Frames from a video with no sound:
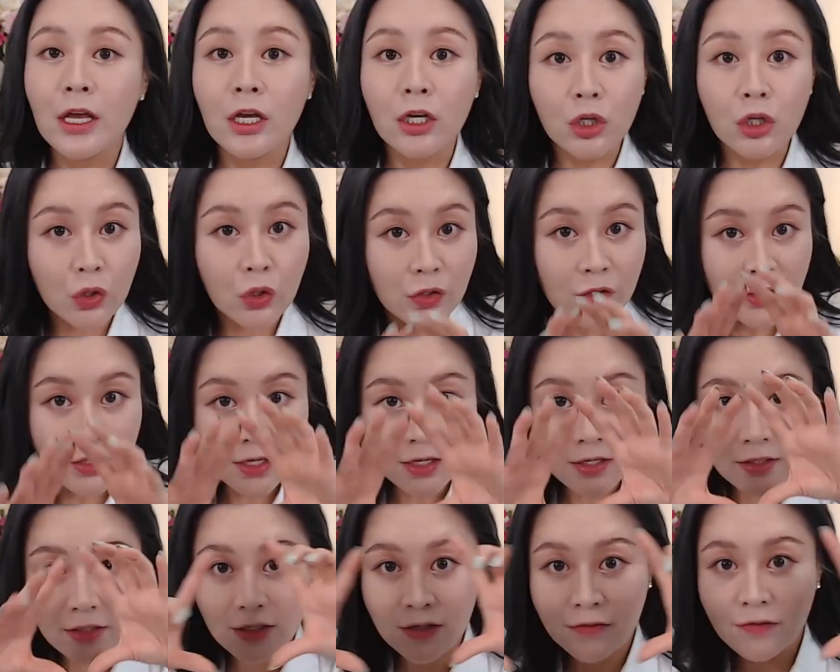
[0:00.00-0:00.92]
You see
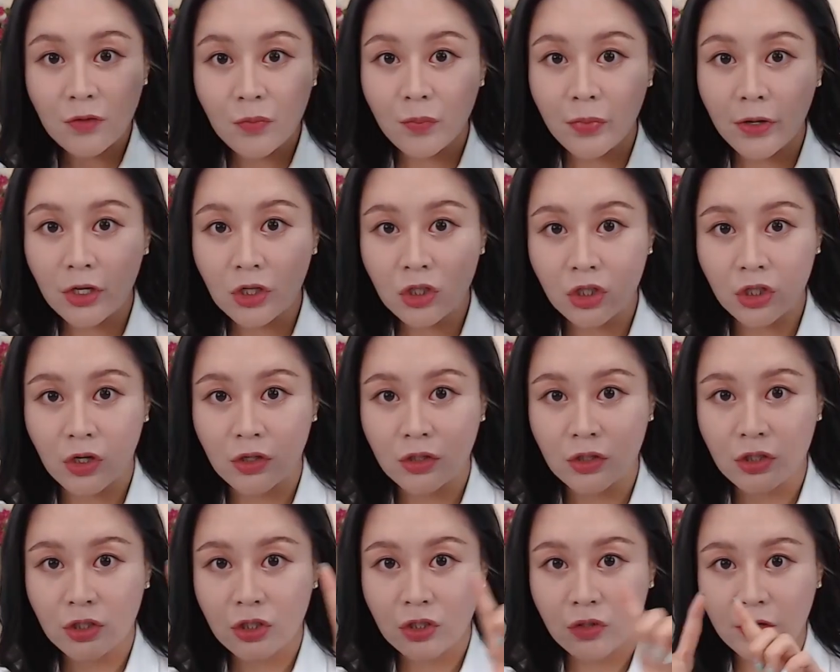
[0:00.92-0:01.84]
a different picture on
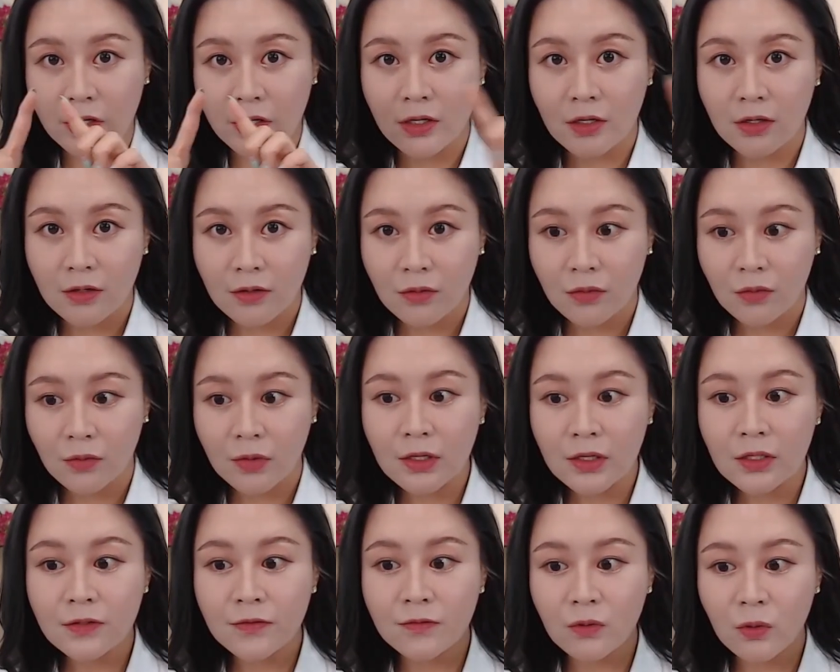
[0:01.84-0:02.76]
the screen. When
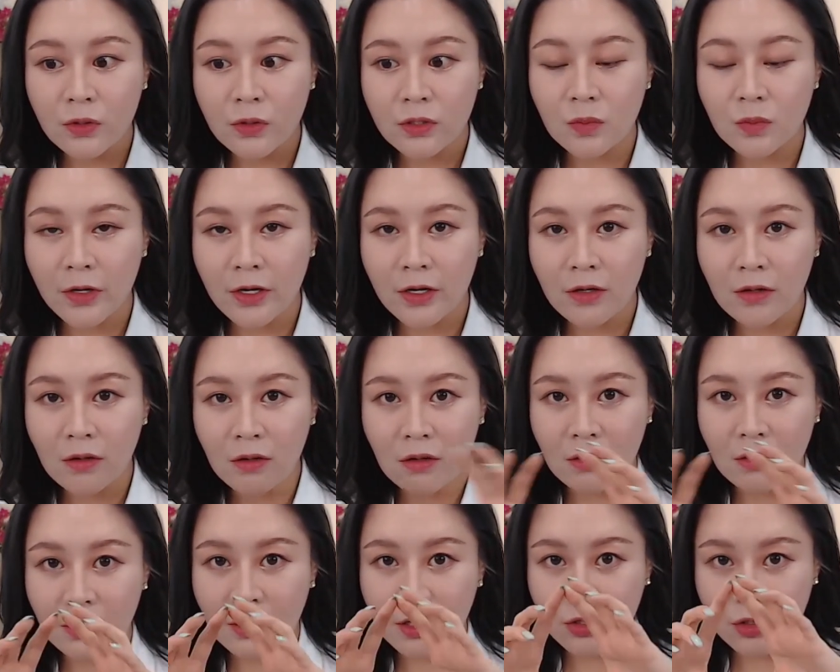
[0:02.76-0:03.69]
it's a voicemail,
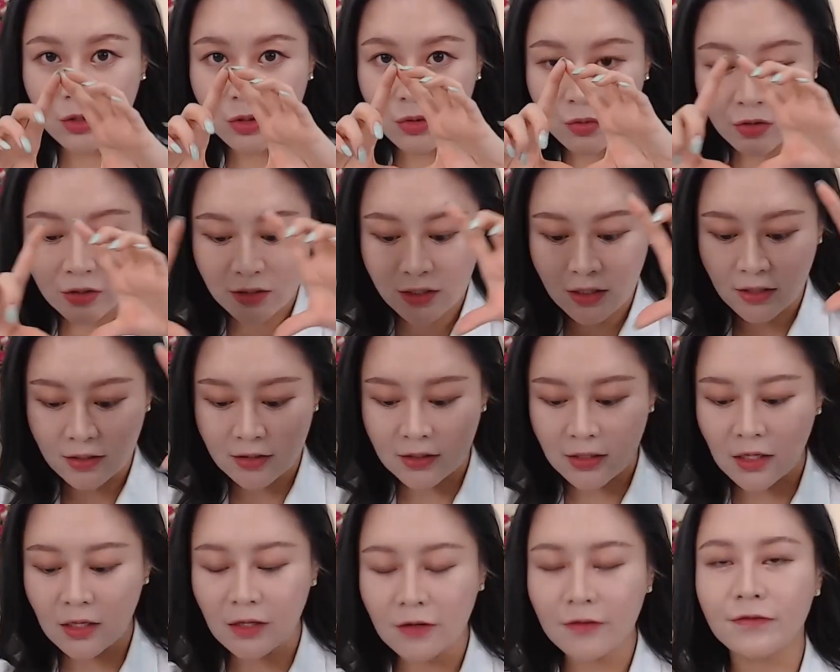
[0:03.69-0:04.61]
or you see a
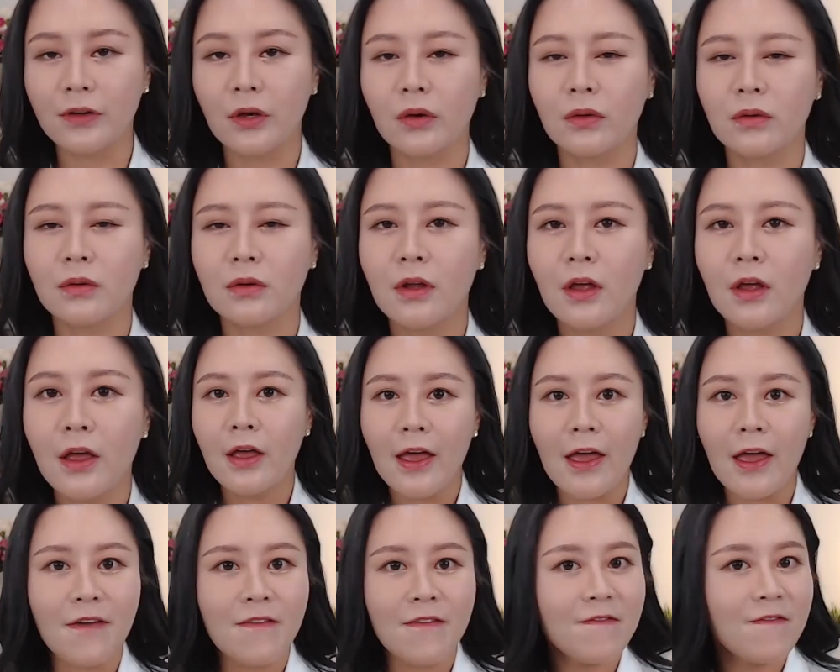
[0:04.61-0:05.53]
telephone,
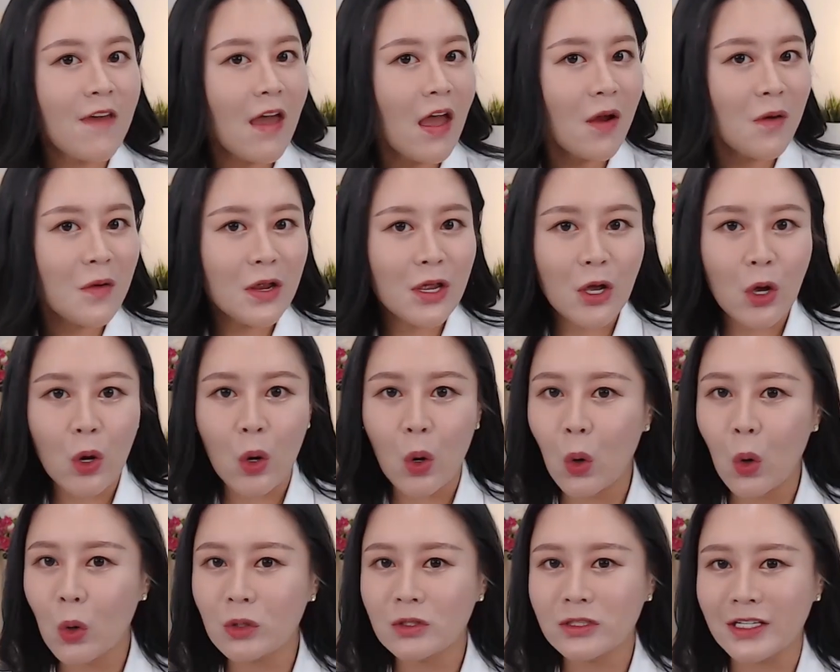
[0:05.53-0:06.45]
a very
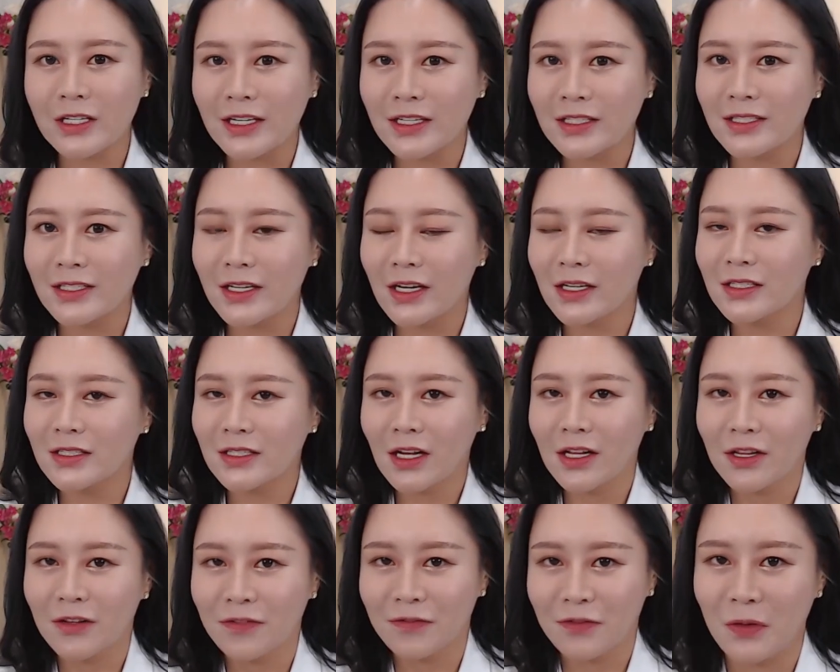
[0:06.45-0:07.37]
old ETS
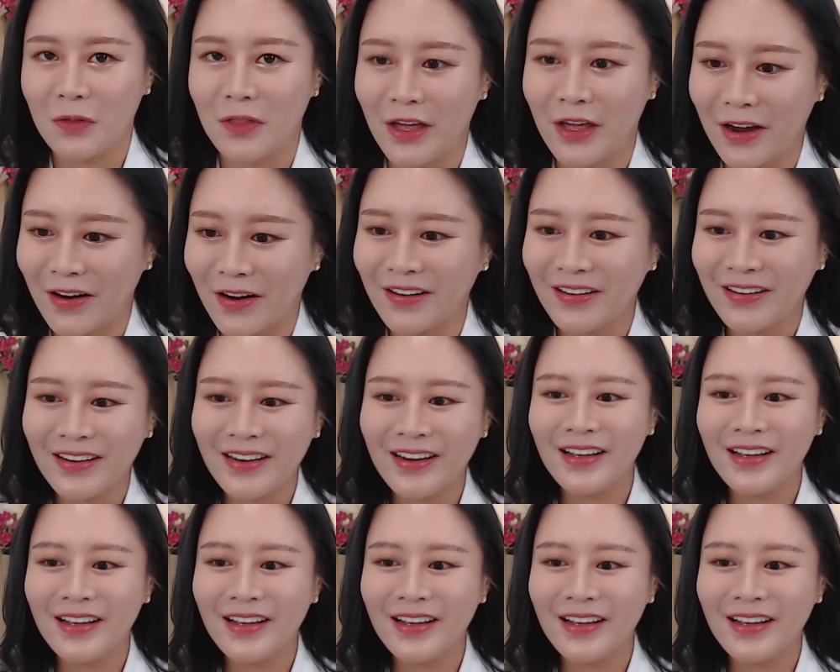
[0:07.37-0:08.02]
telephone there.